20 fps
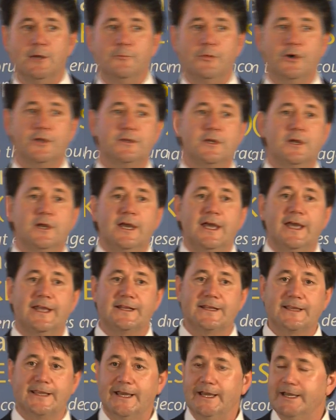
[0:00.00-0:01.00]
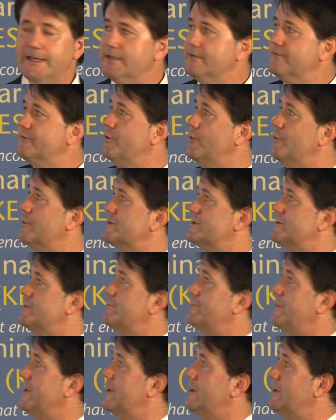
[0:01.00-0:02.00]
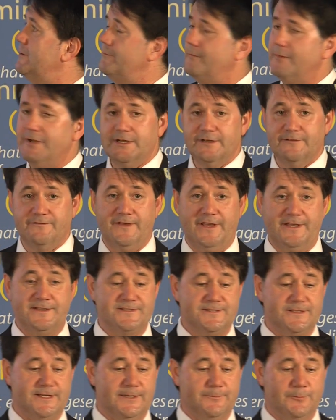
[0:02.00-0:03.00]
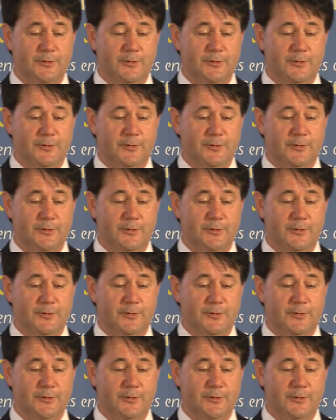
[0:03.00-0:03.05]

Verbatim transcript: But it can, of course, become an offence,